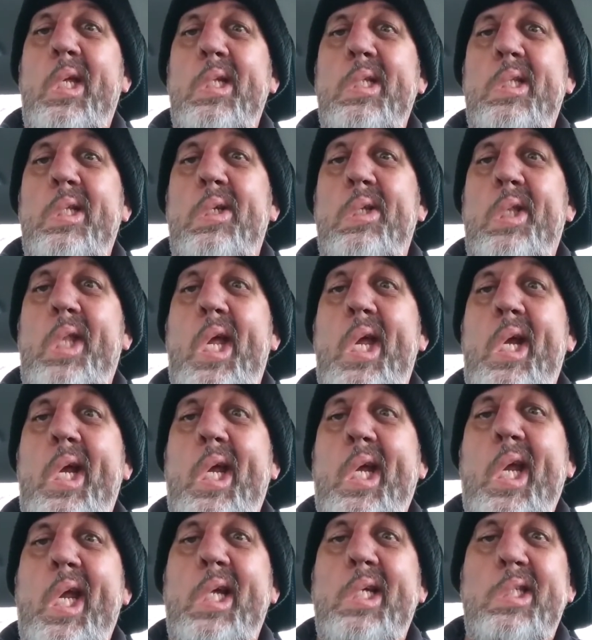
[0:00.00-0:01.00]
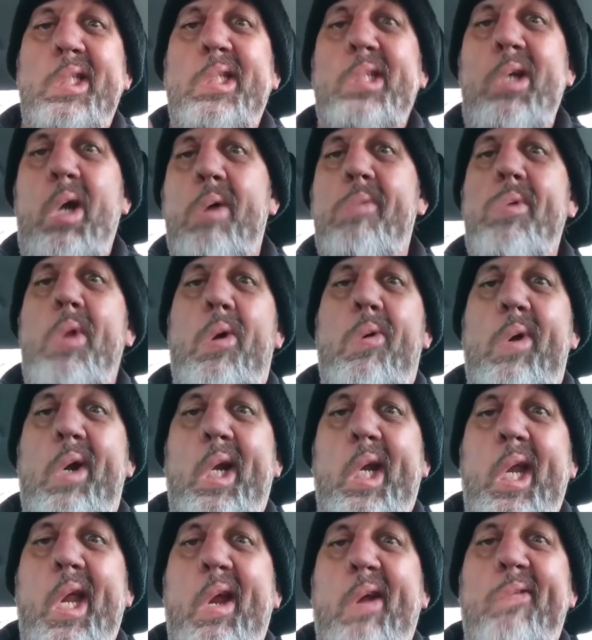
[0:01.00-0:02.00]
Till then, I got a snowblower I
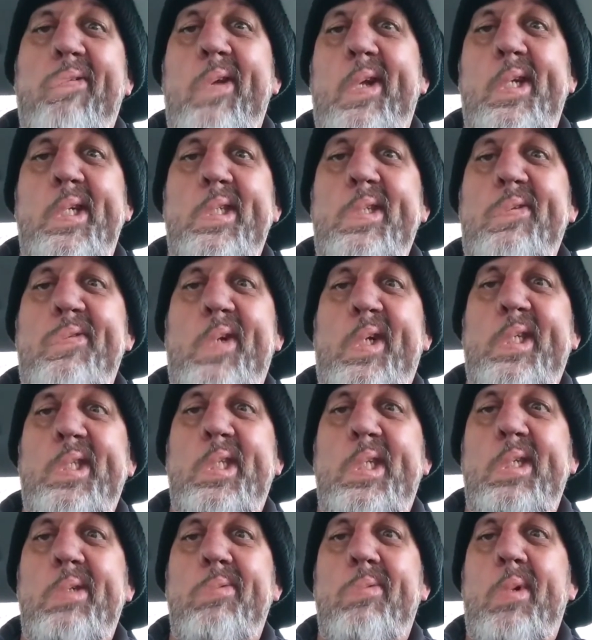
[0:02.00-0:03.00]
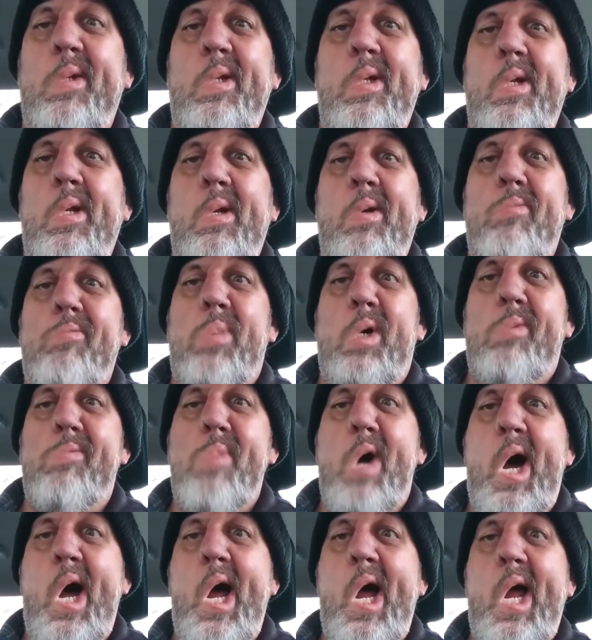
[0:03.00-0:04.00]
gotta finish fixing.
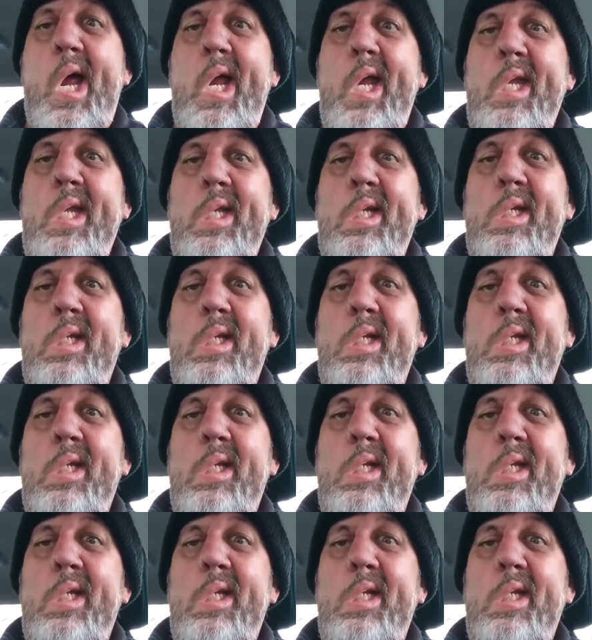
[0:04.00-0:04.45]
Bye-bye.